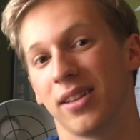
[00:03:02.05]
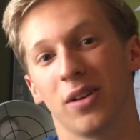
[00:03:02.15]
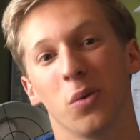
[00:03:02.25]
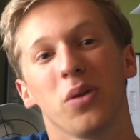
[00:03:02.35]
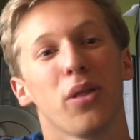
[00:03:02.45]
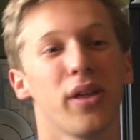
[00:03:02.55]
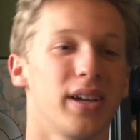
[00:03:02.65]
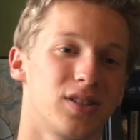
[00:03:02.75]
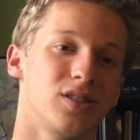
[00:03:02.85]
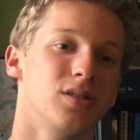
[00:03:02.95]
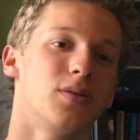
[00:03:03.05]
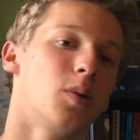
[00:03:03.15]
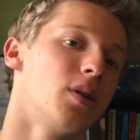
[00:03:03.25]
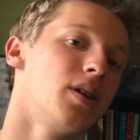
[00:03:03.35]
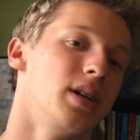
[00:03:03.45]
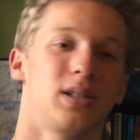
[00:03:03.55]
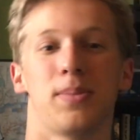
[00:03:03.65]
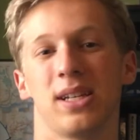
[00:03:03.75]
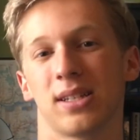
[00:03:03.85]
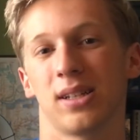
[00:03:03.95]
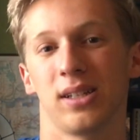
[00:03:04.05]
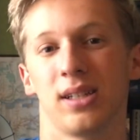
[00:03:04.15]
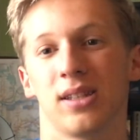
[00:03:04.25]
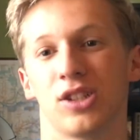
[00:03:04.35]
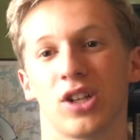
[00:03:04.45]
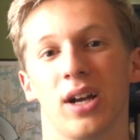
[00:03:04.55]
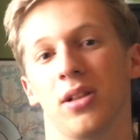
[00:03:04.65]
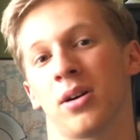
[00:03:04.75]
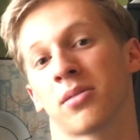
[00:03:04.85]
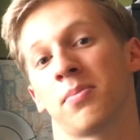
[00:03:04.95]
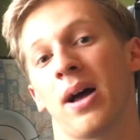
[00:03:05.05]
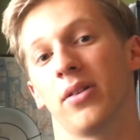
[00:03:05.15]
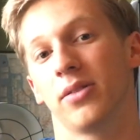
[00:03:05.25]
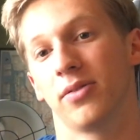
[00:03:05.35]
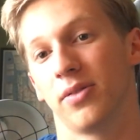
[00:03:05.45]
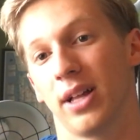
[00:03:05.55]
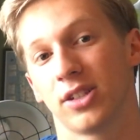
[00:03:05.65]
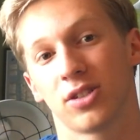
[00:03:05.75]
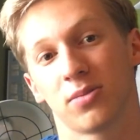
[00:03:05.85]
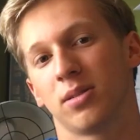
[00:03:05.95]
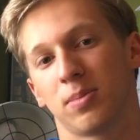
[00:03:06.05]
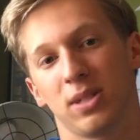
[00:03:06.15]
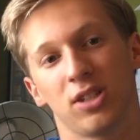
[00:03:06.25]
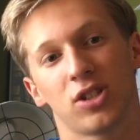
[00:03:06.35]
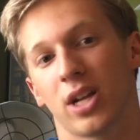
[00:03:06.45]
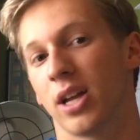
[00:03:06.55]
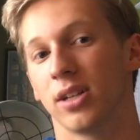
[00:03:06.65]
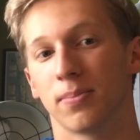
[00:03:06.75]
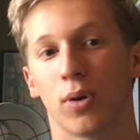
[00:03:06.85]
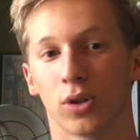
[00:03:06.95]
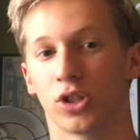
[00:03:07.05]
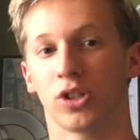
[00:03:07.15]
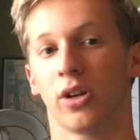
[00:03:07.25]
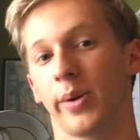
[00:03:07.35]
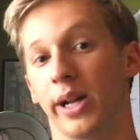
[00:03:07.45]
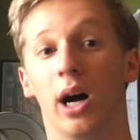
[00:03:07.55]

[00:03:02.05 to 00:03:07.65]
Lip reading: The only thing it's good for is basically the Shylock pound of flesh speech and Portia going